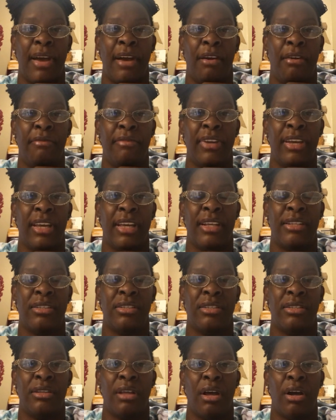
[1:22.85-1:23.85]

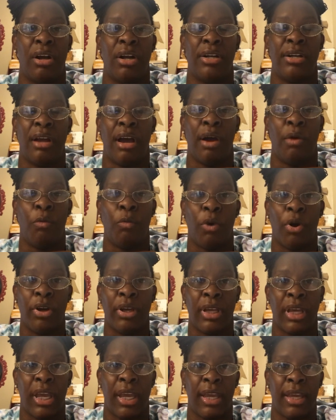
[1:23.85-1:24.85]
LVNs are not
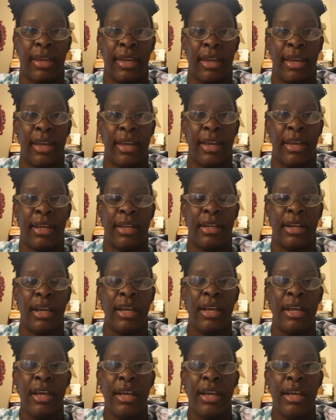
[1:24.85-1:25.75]
working in